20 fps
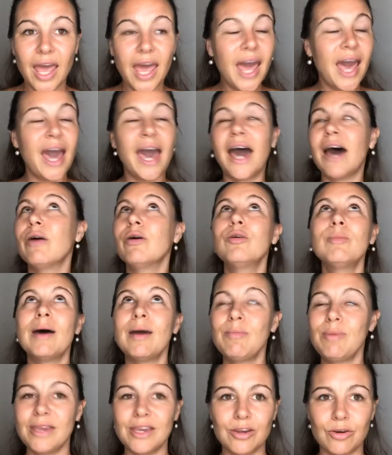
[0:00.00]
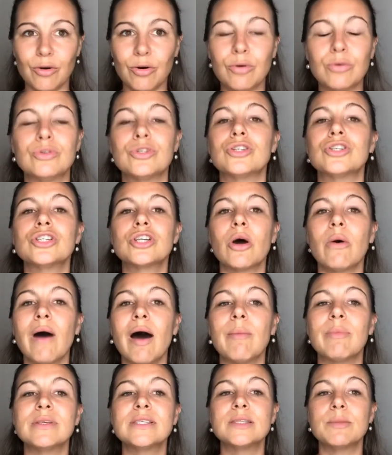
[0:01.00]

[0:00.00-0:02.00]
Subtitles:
How am I being called to show up as